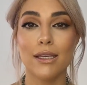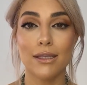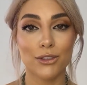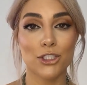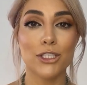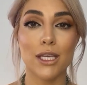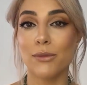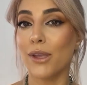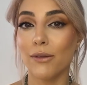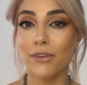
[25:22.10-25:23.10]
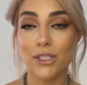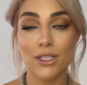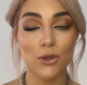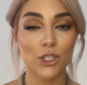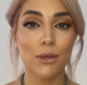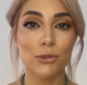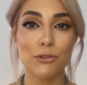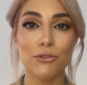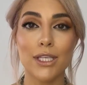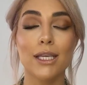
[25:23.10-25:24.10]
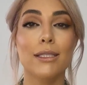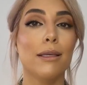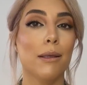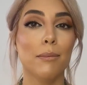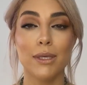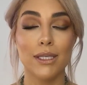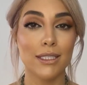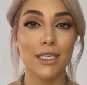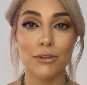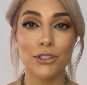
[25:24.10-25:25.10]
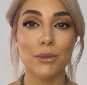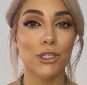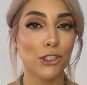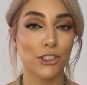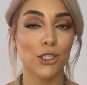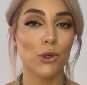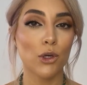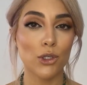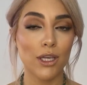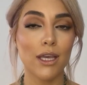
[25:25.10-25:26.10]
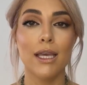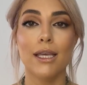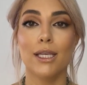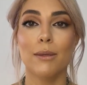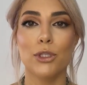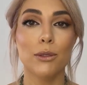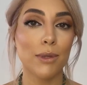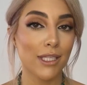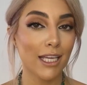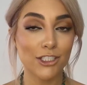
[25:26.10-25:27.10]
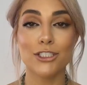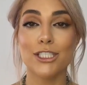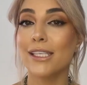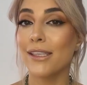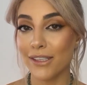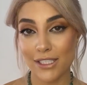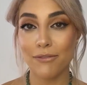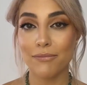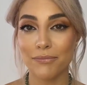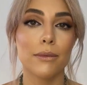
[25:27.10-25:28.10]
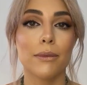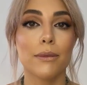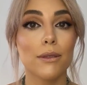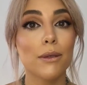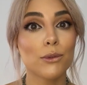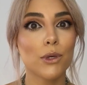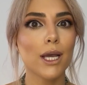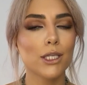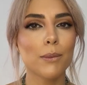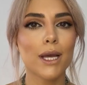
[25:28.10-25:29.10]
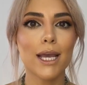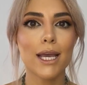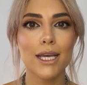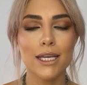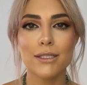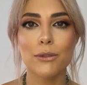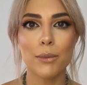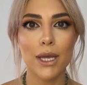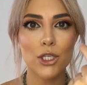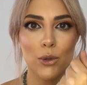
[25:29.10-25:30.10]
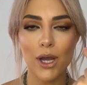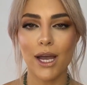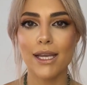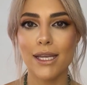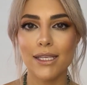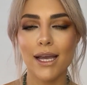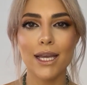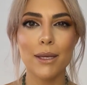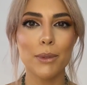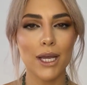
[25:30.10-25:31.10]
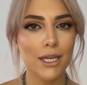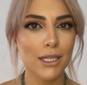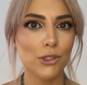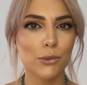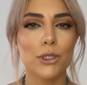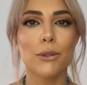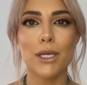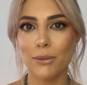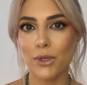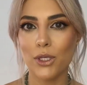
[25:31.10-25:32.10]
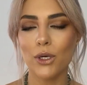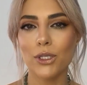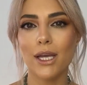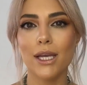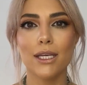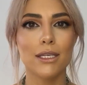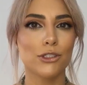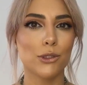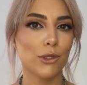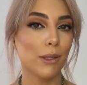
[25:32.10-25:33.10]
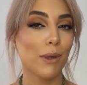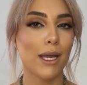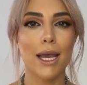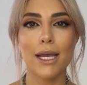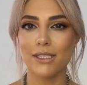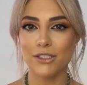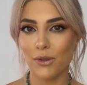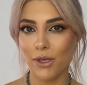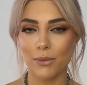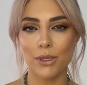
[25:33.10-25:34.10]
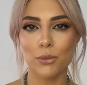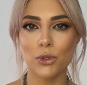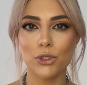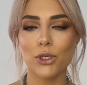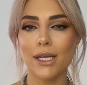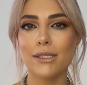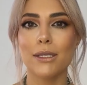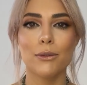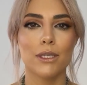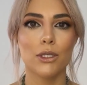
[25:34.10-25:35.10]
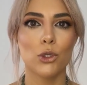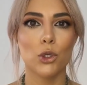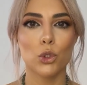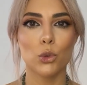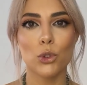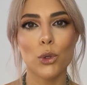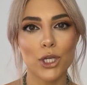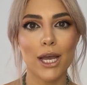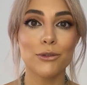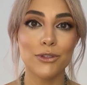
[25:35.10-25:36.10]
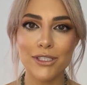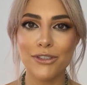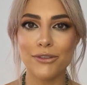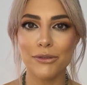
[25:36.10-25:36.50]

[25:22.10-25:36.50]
it just comes off in little clumps and flakes, but it never smudges at all and comes off my lashes easily. For under my eyes, for my lower eyelid, I apply a little bit of apricot color so that my eyes look a bit more attractive and not cold or lifeless.